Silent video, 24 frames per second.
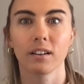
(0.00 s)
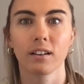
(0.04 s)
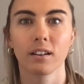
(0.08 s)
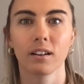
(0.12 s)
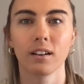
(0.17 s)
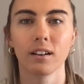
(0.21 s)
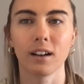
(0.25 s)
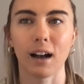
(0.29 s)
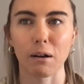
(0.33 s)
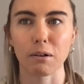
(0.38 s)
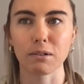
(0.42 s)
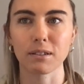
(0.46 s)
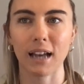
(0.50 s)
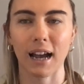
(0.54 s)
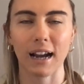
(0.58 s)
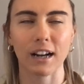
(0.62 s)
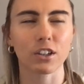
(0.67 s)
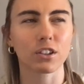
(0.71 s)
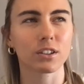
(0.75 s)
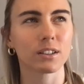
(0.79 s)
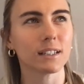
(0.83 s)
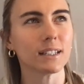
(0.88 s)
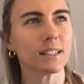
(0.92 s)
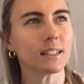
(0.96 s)
was
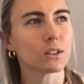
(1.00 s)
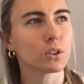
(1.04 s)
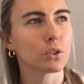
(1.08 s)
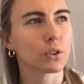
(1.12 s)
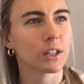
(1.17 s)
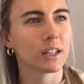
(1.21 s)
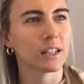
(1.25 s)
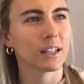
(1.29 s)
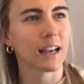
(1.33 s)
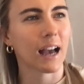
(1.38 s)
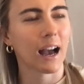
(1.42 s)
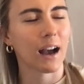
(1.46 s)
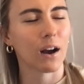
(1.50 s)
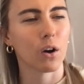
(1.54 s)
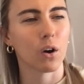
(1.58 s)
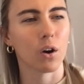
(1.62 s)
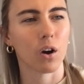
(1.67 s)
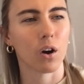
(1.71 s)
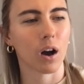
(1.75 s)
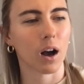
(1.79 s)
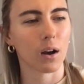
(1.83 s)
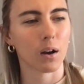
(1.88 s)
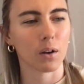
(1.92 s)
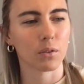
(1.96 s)
actually looking
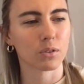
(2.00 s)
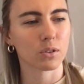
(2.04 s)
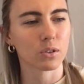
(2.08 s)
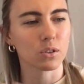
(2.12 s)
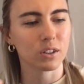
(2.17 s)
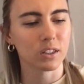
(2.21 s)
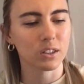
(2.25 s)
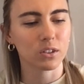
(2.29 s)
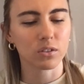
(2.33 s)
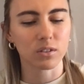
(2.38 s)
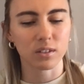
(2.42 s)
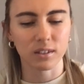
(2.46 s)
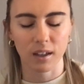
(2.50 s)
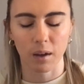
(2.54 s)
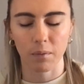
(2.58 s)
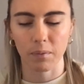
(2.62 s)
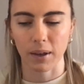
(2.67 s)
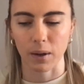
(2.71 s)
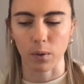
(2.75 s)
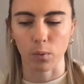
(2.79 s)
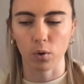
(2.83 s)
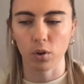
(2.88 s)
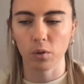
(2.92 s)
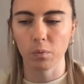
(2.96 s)
on something.
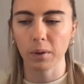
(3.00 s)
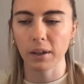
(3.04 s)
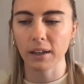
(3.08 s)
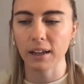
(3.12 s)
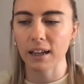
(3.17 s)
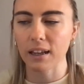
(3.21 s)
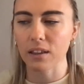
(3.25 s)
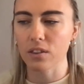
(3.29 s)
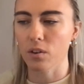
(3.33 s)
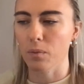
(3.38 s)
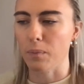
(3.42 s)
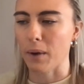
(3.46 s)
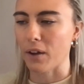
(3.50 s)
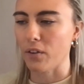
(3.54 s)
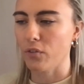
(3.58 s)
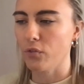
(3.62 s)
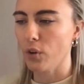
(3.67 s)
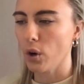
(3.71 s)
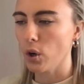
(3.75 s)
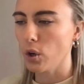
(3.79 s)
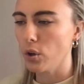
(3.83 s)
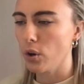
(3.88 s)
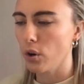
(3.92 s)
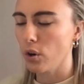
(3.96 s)
It would have been either my
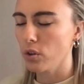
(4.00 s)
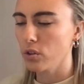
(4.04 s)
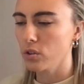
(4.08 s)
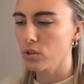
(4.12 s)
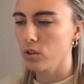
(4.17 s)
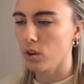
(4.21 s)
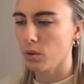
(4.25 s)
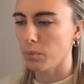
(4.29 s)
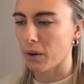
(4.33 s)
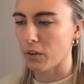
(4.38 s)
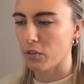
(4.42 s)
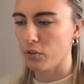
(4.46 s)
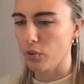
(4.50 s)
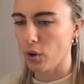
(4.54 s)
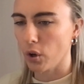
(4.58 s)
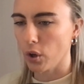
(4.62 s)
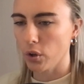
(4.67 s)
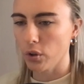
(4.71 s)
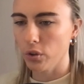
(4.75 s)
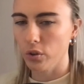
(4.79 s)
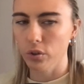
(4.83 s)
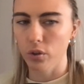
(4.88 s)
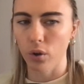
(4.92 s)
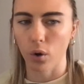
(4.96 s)
photos on my
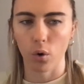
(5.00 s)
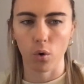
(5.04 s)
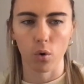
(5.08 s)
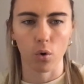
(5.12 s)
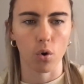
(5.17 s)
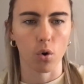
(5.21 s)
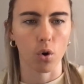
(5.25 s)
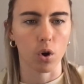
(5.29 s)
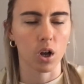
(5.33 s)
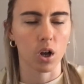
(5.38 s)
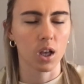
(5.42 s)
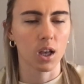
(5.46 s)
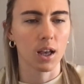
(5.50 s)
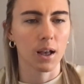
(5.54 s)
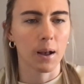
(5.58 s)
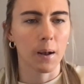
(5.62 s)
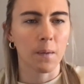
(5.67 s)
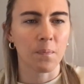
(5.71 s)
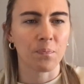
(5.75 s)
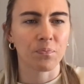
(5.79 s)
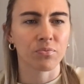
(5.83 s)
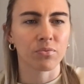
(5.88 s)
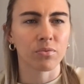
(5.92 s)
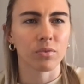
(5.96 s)
phone or
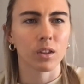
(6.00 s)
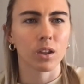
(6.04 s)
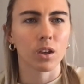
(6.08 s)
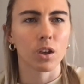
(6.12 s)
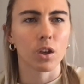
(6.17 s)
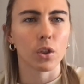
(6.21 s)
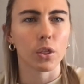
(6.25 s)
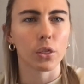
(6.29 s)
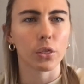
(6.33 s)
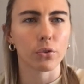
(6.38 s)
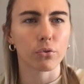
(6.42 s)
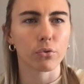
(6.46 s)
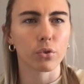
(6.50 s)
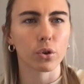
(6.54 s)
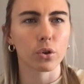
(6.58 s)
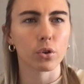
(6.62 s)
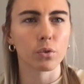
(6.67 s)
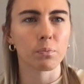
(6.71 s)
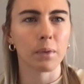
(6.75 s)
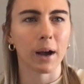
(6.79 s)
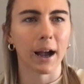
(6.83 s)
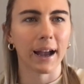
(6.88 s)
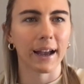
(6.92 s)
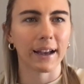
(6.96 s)
through
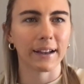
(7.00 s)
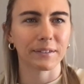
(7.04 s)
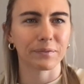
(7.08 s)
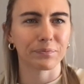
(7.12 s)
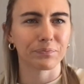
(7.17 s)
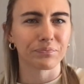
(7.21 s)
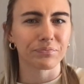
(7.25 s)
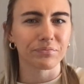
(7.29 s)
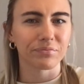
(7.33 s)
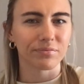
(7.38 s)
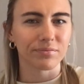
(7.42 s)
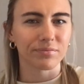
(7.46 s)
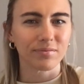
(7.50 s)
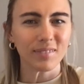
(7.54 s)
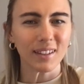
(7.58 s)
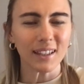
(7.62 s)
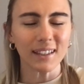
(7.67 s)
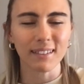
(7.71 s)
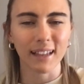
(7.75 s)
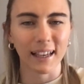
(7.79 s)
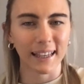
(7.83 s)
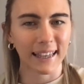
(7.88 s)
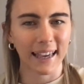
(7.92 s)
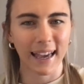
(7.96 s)
my
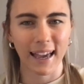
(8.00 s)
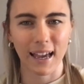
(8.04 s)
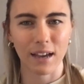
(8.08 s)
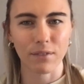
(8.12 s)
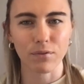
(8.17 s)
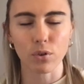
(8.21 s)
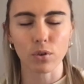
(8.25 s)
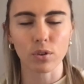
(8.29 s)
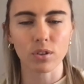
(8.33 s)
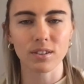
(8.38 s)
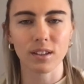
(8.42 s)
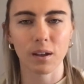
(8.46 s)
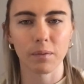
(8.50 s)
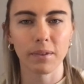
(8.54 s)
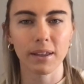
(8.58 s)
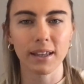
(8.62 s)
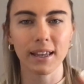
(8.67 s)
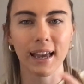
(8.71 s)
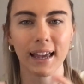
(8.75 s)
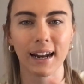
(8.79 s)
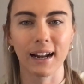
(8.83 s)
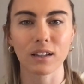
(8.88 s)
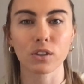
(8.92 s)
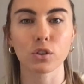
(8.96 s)
like Canva or something.
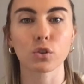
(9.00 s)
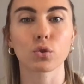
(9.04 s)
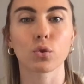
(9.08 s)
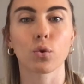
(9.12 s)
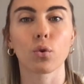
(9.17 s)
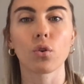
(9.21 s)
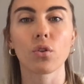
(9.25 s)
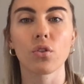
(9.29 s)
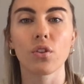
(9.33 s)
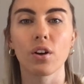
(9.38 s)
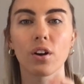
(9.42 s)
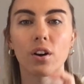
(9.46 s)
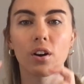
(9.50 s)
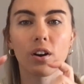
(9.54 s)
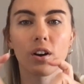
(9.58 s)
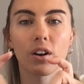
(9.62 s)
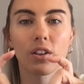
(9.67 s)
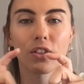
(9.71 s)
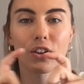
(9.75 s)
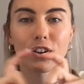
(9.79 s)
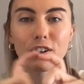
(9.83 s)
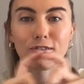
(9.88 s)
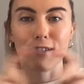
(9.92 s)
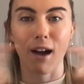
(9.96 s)
And I saw the
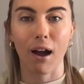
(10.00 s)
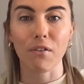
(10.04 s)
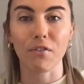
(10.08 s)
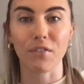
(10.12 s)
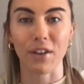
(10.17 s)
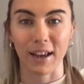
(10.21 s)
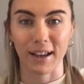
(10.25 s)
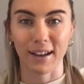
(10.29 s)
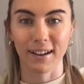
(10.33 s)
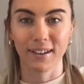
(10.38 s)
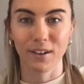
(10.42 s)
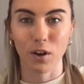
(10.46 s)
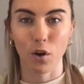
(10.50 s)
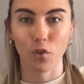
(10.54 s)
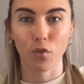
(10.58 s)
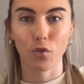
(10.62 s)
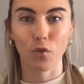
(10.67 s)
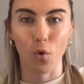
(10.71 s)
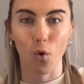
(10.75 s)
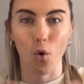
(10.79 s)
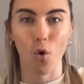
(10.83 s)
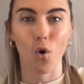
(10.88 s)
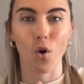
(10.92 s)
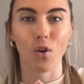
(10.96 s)
graphic
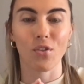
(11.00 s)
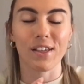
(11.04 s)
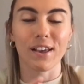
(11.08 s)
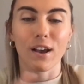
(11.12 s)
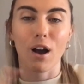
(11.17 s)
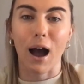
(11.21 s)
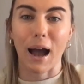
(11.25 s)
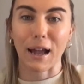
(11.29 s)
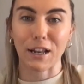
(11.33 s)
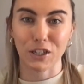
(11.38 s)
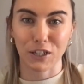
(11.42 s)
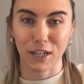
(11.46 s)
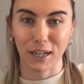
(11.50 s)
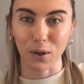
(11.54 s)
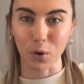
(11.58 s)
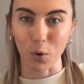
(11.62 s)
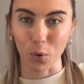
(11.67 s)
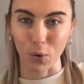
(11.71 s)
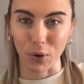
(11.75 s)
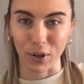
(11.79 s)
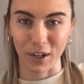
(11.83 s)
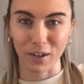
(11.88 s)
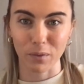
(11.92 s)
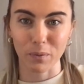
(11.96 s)
for the IG
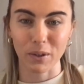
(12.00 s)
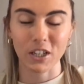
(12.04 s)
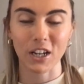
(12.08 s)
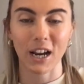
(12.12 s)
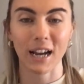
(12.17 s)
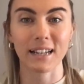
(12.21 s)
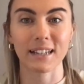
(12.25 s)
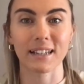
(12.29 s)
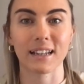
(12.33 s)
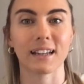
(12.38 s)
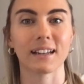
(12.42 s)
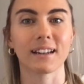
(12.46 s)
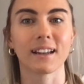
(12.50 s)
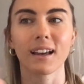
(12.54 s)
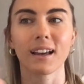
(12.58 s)
audit, which I did